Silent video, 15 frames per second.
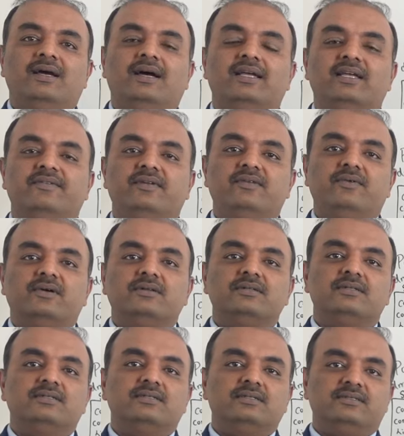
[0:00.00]
Hi everyone,
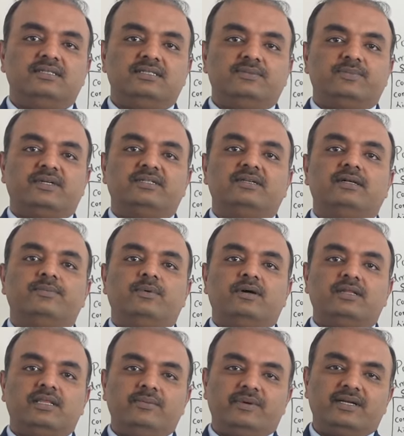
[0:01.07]
this is Prashad
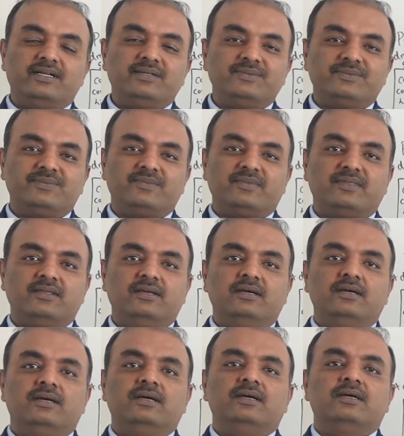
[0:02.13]
Parthiban.
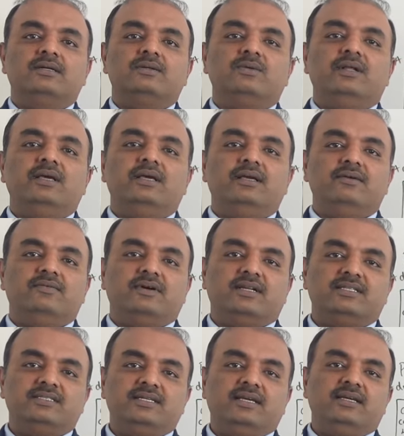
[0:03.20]
Today, for
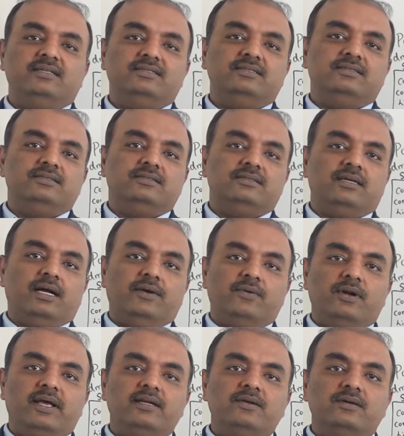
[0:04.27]
a change, I
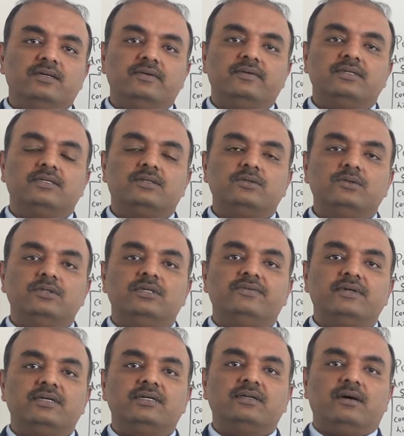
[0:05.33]
would like to cover two
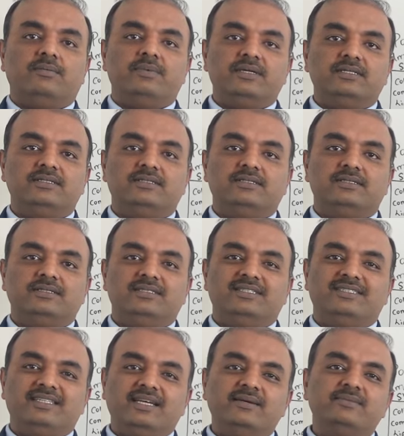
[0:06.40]
different topics in the
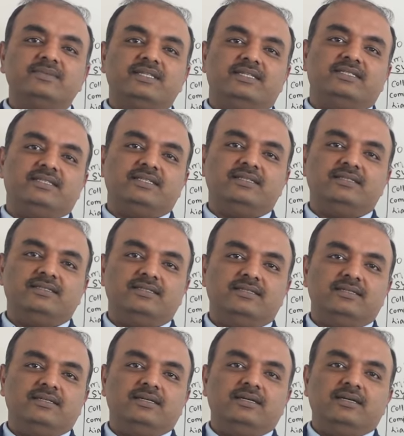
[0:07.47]
same session.
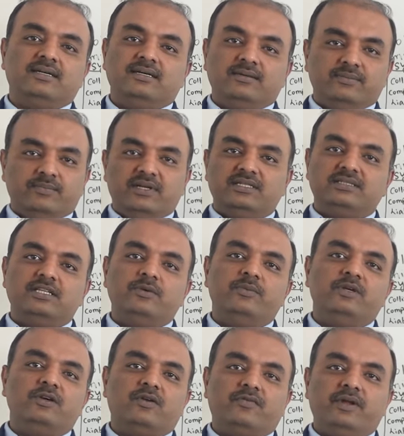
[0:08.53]
Please give
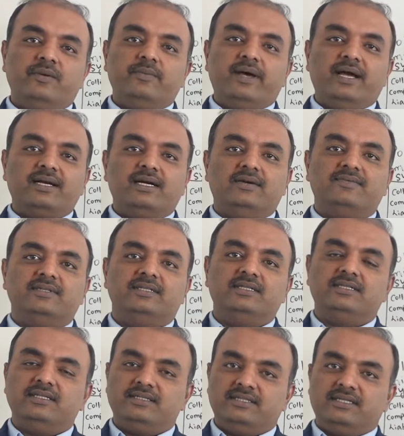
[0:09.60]
me your feedback after
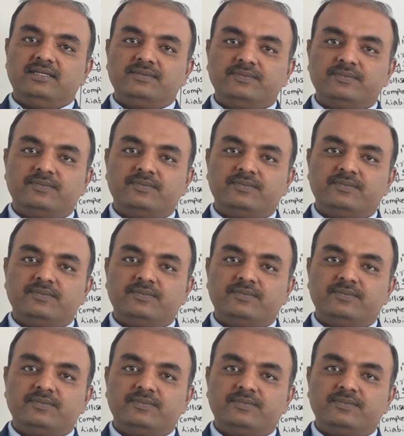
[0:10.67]
this session.